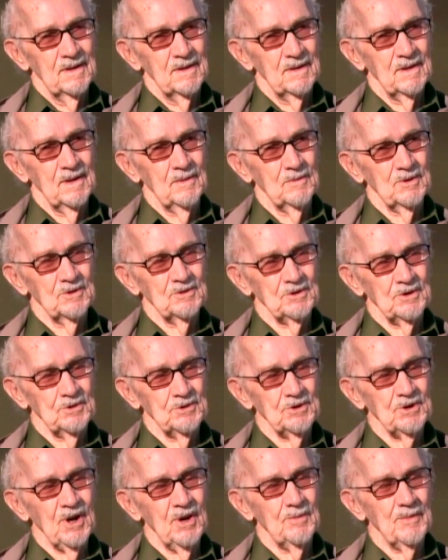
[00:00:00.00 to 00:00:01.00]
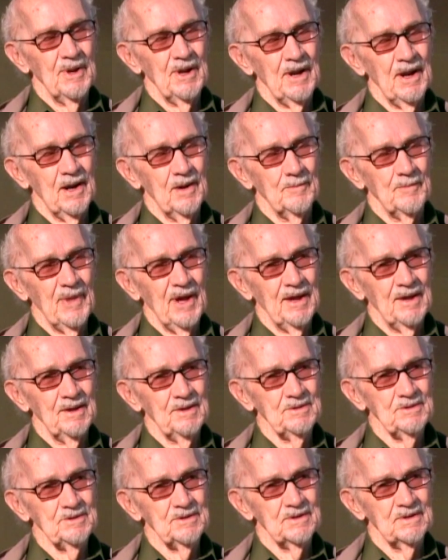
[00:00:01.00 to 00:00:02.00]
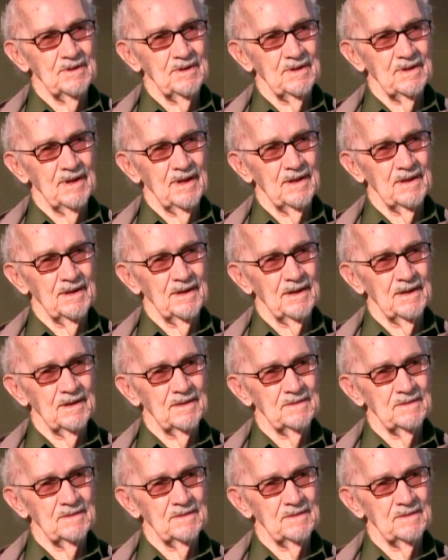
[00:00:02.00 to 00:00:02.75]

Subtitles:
It was a German air base, and